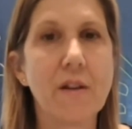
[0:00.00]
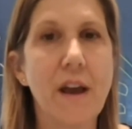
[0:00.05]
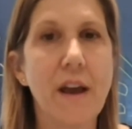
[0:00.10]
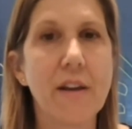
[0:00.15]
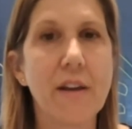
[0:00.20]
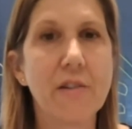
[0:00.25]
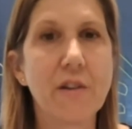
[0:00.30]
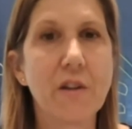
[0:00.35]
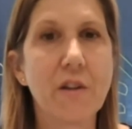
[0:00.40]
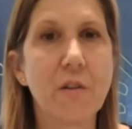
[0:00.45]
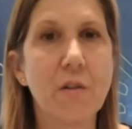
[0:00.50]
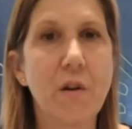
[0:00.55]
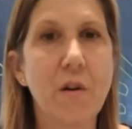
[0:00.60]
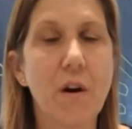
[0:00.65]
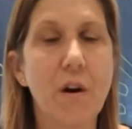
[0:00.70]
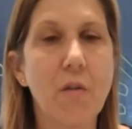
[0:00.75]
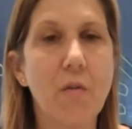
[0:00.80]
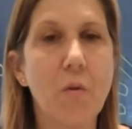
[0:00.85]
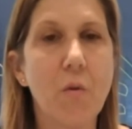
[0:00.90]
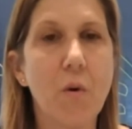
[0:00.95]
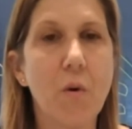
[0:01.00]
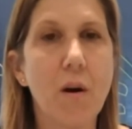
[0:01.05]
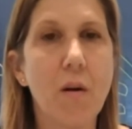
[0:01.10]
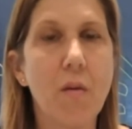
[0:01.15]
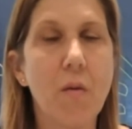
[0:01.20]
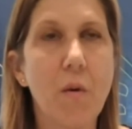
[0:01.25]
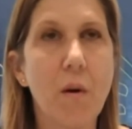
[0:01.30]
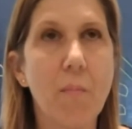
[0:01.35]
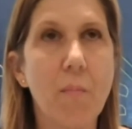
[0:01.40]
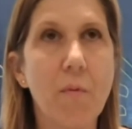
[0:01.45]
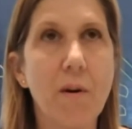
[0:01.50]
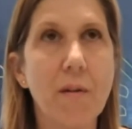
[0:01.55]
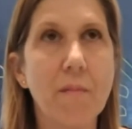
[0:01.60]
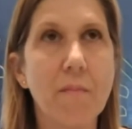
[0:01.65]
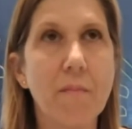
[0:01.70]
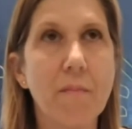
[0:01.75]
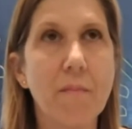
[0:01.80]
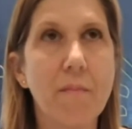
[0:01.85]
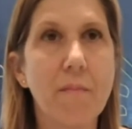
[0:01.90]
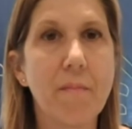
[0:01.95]
to execute our core
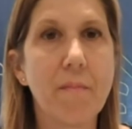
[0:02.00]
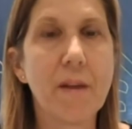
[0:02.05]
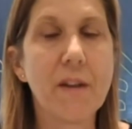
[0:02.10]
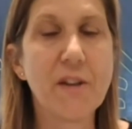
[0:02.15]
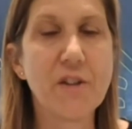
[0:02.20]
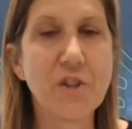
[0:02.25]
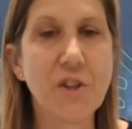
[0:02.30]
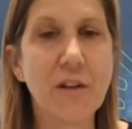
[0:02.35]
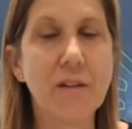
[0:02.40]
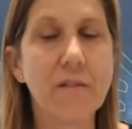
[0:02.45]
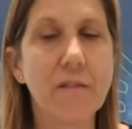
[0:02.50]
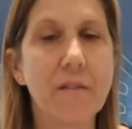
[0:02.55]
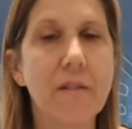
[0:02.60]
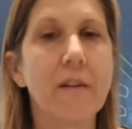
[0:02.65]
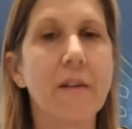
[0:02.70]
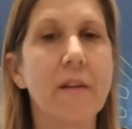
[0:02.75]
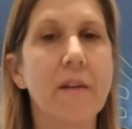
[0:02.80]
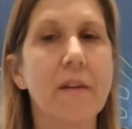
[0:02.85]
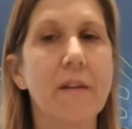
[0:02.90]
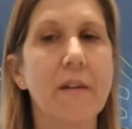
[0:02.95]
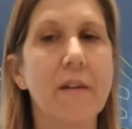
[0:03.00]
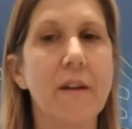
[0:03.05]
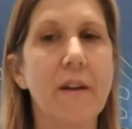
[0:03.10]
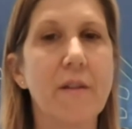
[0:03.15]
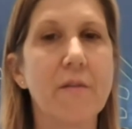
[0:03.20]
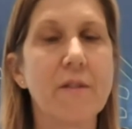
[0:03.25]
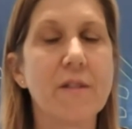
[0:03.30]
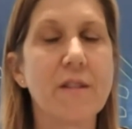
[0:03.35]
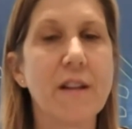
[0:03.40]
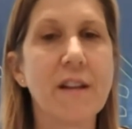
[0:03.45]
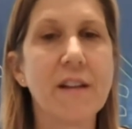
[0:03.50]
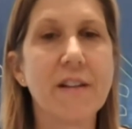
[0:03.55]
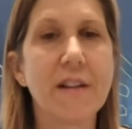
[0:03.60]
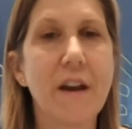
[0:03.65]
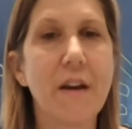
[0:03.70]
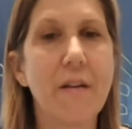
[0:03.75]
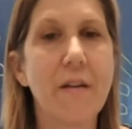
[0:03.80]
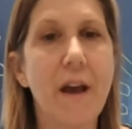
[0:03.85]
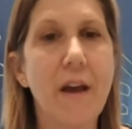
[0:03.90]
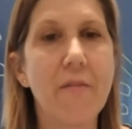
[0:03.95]
corporate mission you know sitting
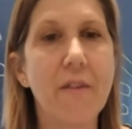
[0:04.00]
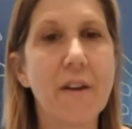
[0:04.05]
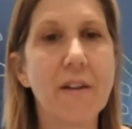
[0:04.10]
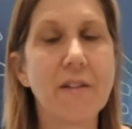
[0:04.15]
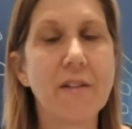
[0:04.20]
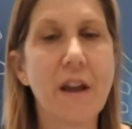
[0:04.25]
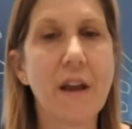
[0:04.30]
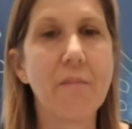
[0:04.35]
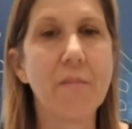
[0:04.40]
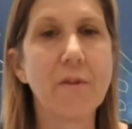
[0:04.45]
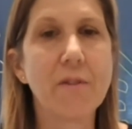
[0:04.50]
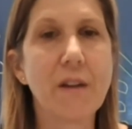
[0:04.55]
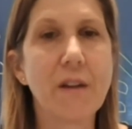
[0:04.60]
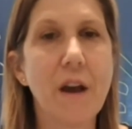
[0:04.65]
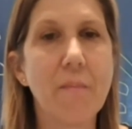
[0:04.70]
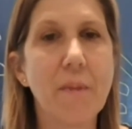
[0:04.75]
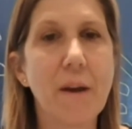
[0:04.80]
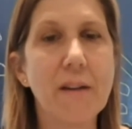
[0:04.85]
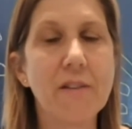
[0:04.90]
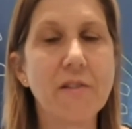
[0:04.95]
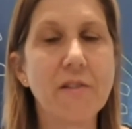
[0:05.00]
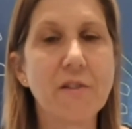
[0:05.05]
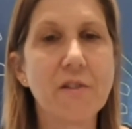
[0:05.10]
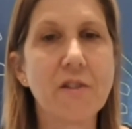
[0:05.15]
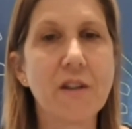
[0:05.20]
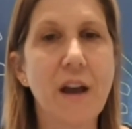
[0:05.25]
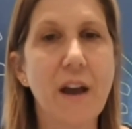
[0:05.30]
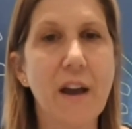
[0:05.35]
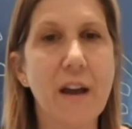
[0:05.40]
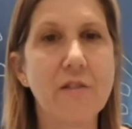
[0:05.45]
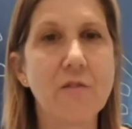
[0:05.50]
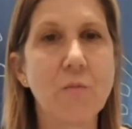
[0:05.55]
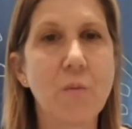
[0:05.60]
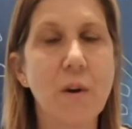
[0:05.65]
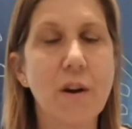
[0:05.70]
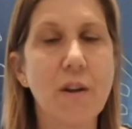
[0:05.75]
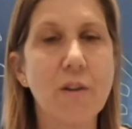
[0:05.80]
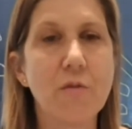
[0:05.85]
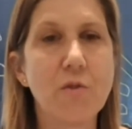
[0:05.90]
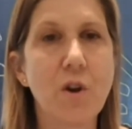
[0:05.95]
down having a tabletop exercise
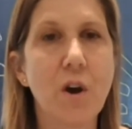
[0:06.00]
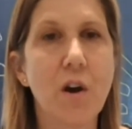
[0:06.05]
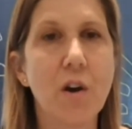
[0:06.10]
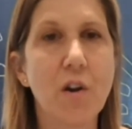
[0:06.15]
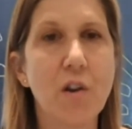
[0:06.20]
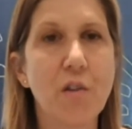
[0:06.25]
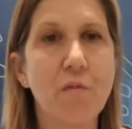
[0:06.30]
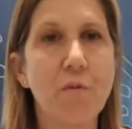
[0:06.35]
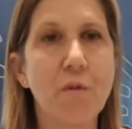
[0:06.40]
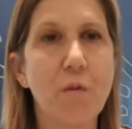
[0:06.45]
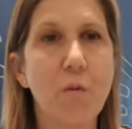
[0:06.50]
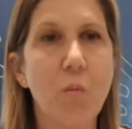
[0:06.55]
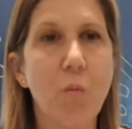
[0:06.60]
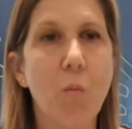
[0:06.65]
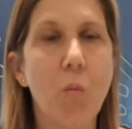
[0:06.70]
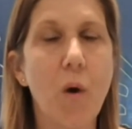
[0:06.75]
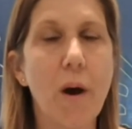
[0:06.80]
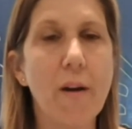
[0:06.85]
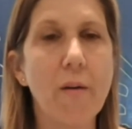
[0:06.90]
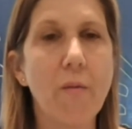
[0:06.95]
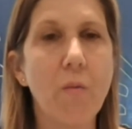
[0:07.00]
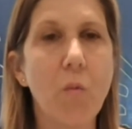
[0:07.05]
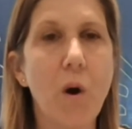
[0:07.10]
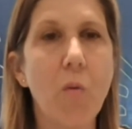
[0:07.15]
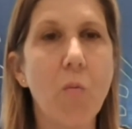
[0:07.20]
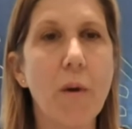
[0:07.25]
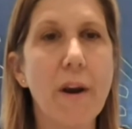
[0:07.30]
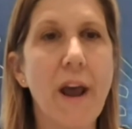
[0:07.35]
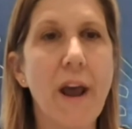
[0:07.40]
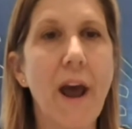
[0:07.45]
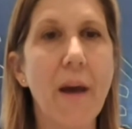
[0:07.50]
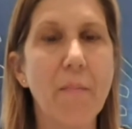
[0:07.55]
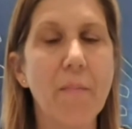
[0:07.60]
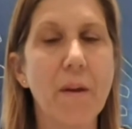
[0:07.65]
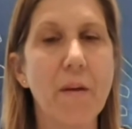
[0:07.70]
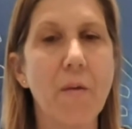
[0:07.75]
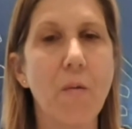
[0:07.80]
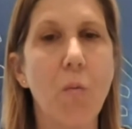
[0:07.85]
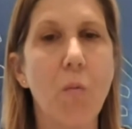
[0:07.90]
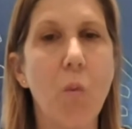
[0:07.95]
where you talk through what what would
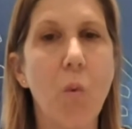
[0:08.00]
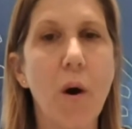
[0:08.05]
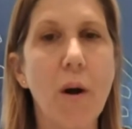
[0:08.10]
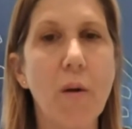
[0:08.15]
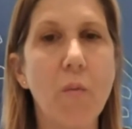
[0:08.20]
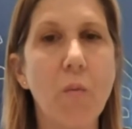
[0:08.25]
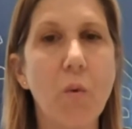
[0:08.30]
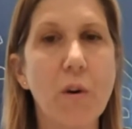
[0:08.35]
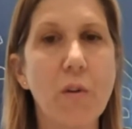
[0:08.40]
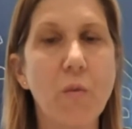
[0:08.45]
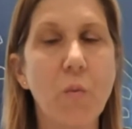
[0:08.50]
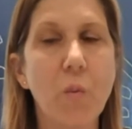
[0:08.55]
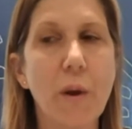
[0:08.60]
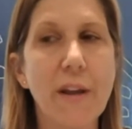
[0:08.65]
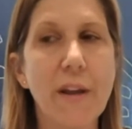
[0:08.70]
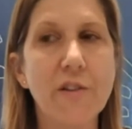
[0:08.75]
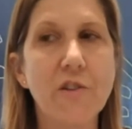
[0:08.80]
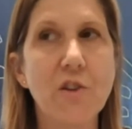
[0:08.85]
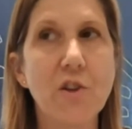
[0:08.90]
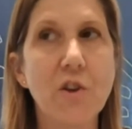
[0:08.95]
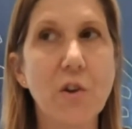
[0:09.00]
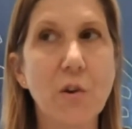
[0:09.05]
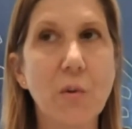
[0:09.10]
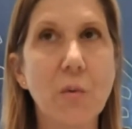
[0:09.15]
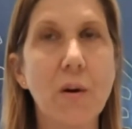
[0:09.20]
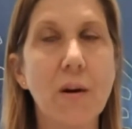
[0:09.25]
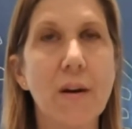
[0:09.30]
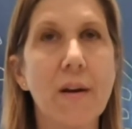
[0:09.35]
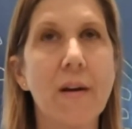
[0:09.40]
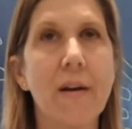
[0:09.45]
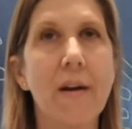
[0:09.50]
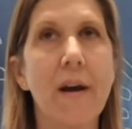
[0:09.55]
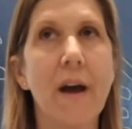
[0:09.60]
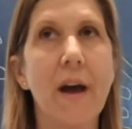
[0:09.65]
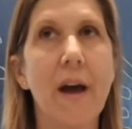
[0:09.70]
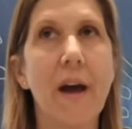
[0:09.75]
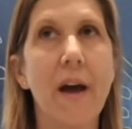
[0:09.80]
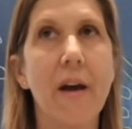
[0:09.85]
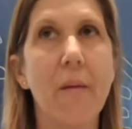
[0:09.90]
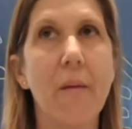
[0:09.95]
happen what would we do
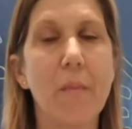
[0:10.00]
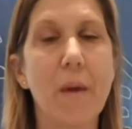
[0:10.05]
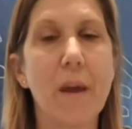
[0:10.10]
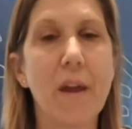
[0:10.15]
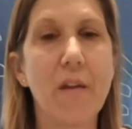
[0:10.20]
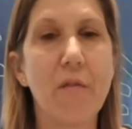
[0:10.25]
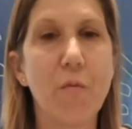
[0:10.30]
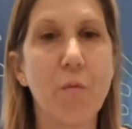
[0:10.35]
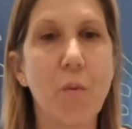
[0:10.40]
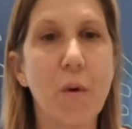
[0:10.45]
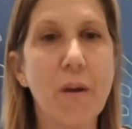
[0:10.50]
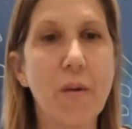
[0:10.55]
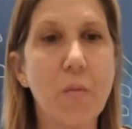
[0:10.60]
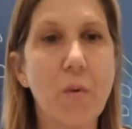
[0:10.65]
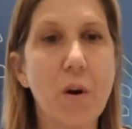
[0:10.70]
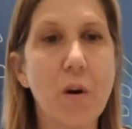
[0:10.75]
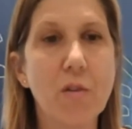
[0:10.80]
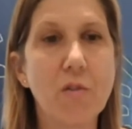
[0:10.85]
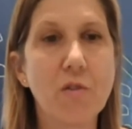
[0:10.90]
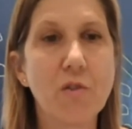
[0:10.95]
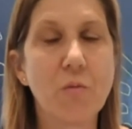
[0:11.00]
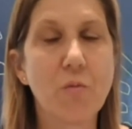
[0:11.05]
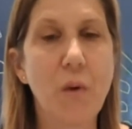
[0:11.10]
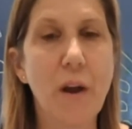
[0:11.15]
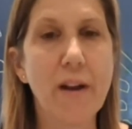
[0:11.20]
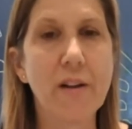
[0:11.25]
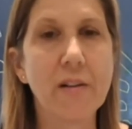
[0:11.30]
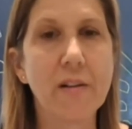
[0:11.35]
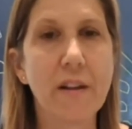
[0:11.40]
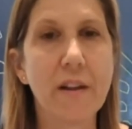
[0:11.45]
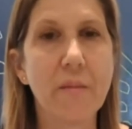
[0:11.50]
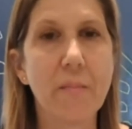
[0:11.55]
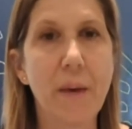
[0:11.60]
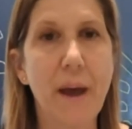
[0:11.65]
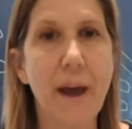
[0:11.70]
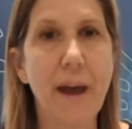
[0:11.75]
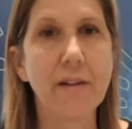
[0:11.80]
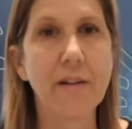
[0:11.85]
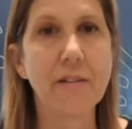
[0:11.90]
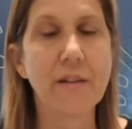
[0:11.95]
um, if we were directly
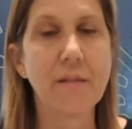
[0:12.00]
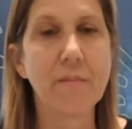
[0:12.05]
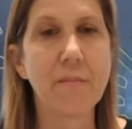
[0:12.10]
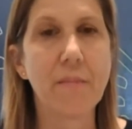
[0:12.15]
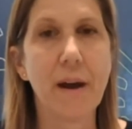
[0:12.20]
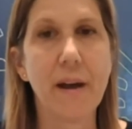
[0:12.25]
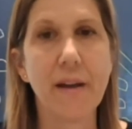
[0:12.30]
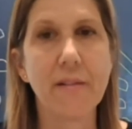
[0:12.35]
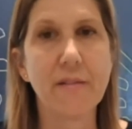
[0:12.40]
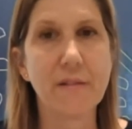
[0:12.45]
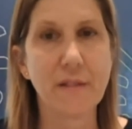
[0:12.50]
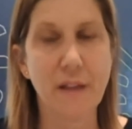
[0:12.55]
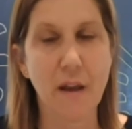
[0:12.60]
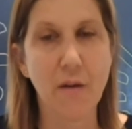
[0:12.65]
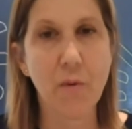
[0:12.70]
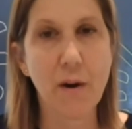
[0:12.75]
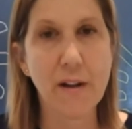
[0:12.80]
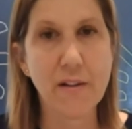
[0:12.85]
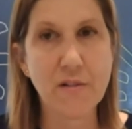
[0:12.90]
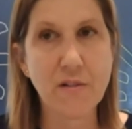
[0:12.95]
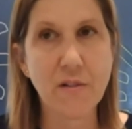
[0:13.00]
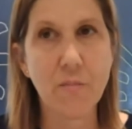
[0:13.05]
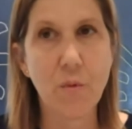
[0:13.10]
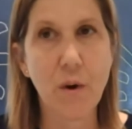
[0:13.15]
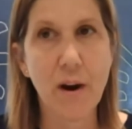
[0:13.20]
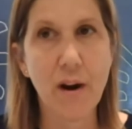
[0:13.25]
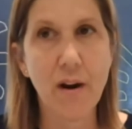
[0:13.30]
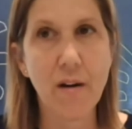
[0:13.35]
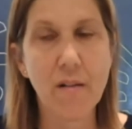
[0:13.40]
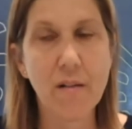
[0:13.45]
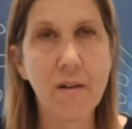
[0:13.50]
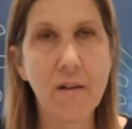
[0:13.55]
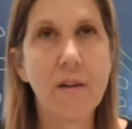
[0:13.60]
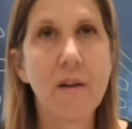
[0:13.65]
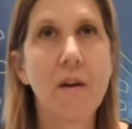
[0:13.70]
impacted by say ransomware